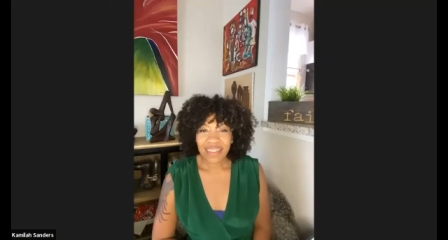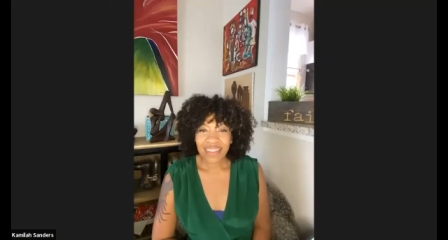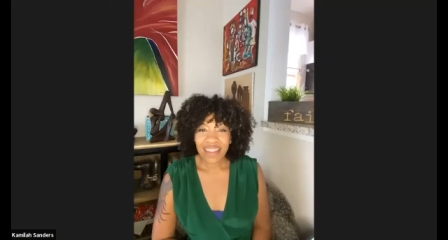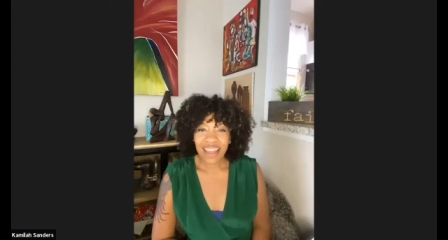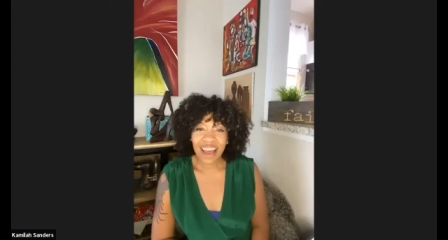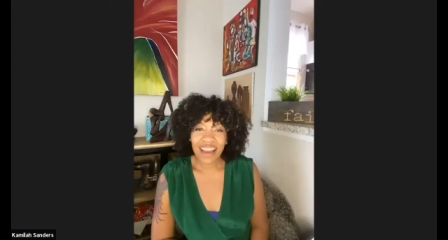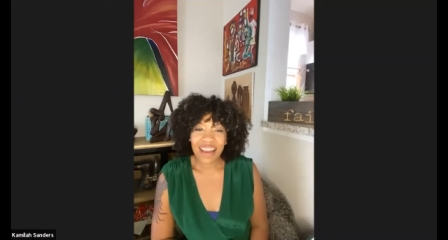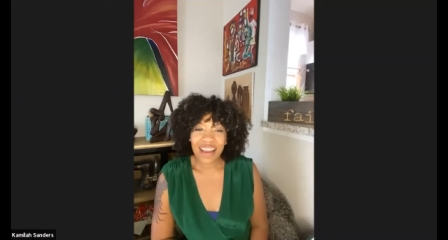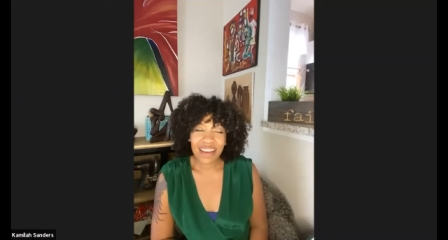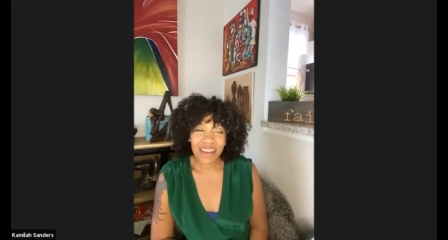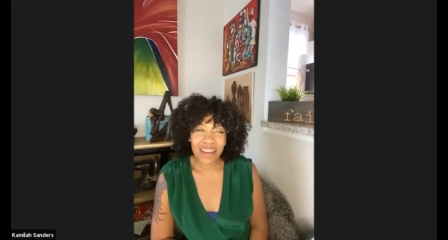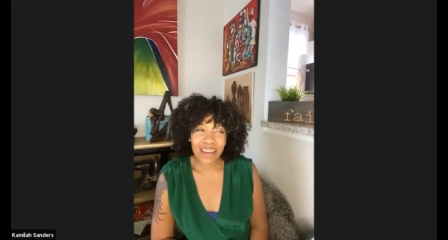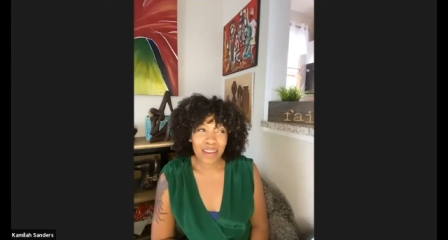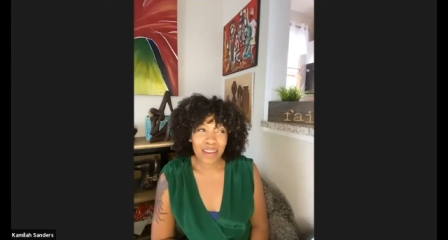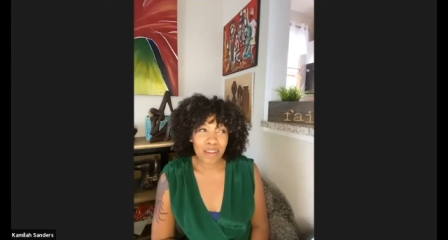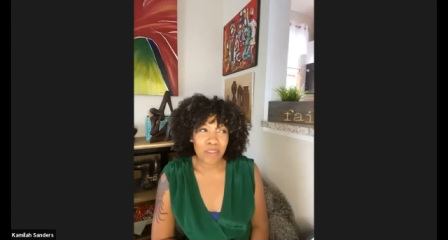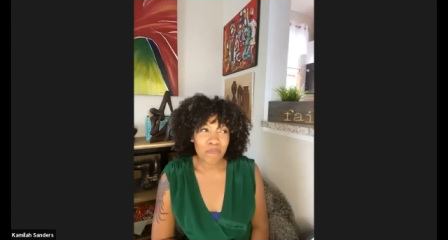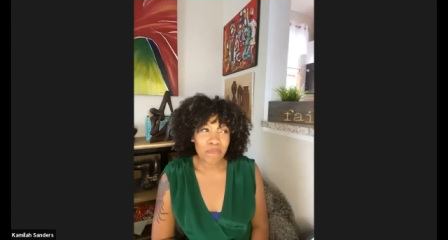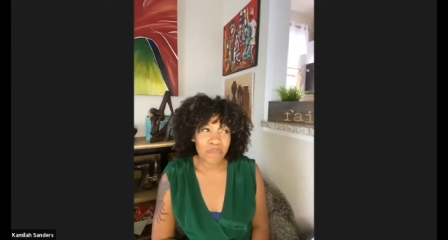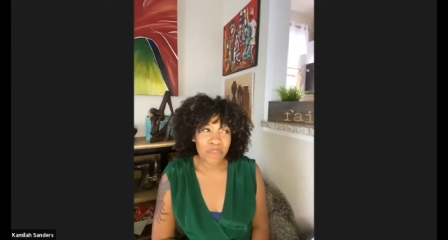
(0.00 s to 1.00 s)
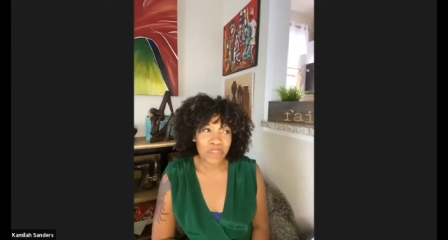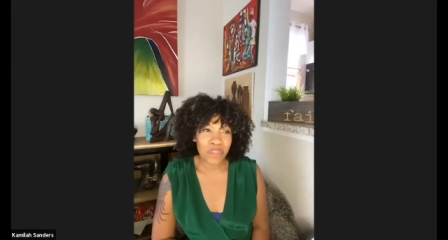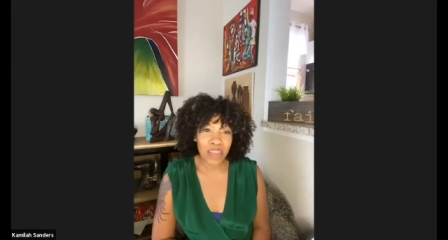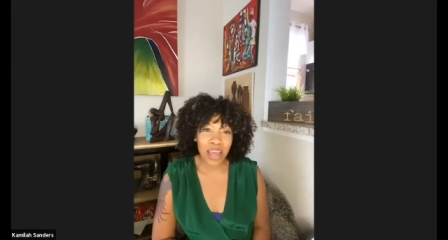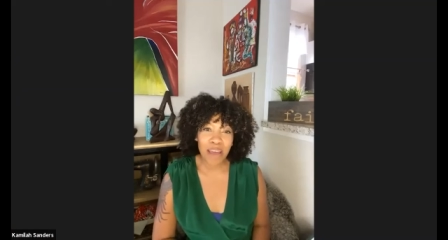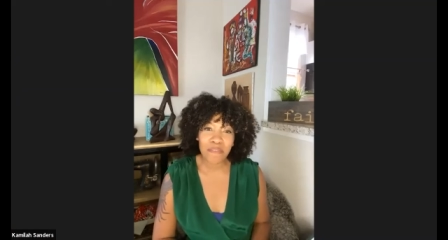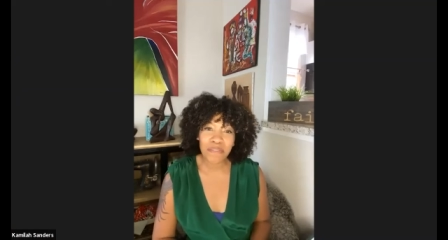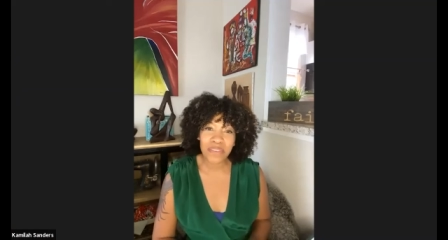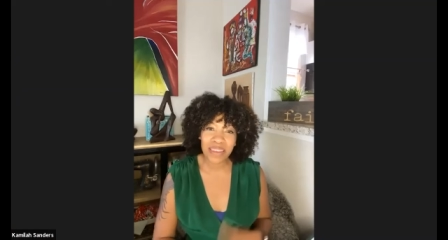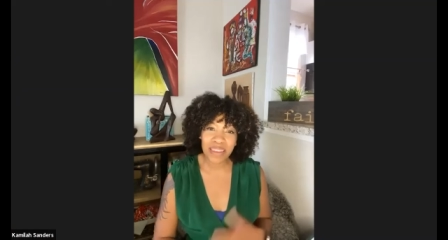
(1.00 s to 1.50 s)
I
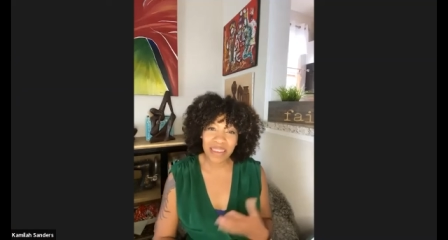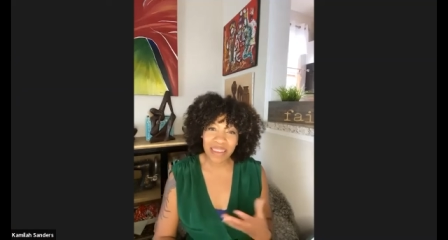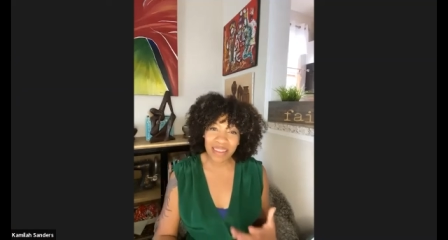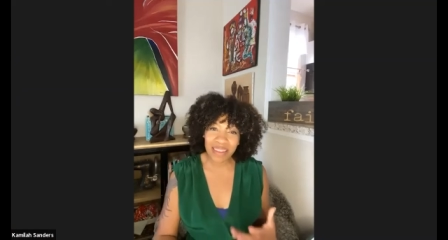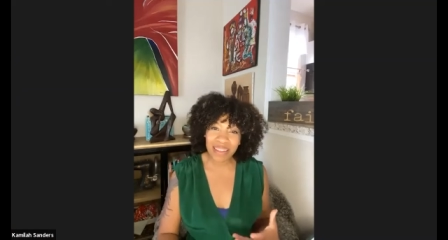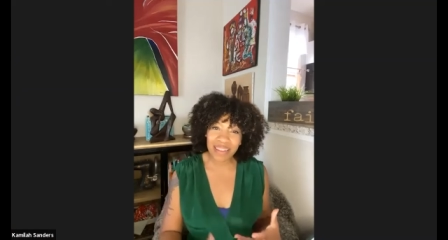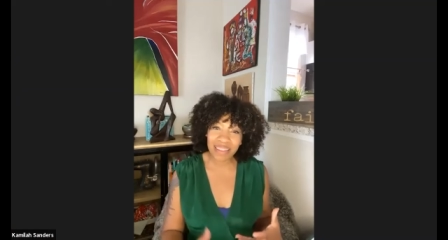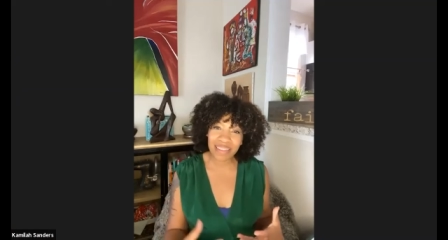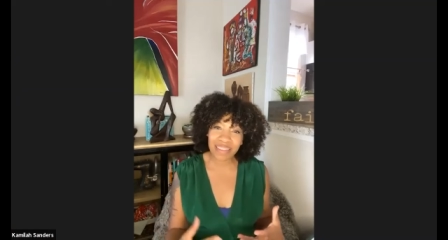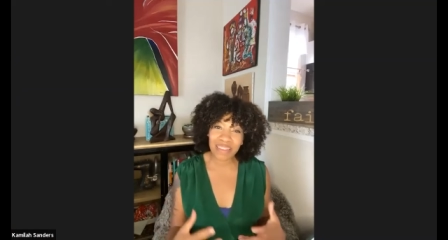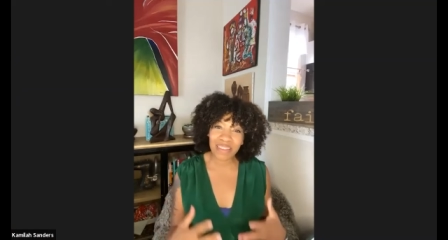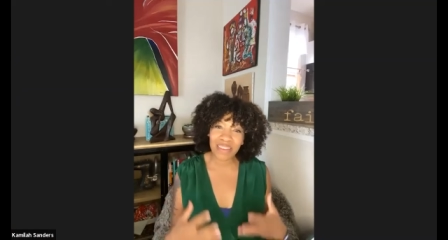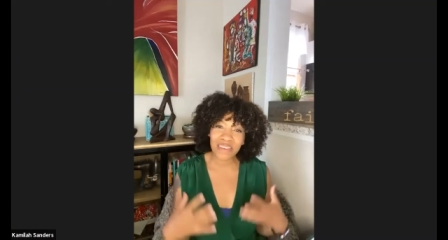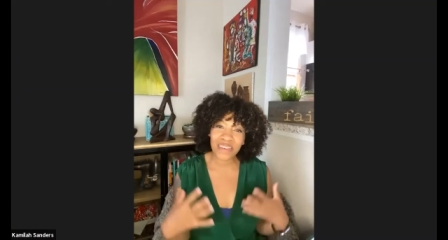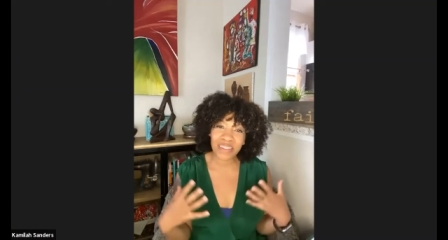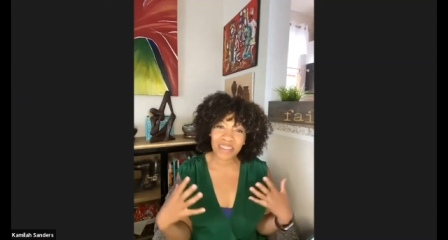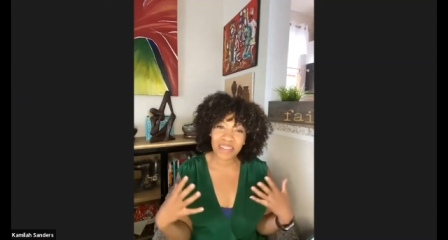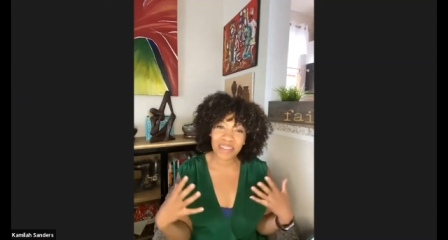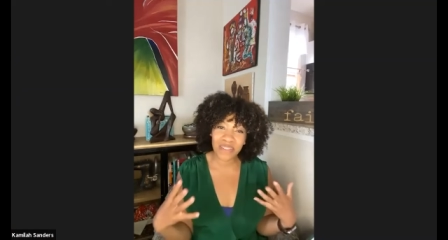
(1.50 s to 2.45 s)
have kids, so it's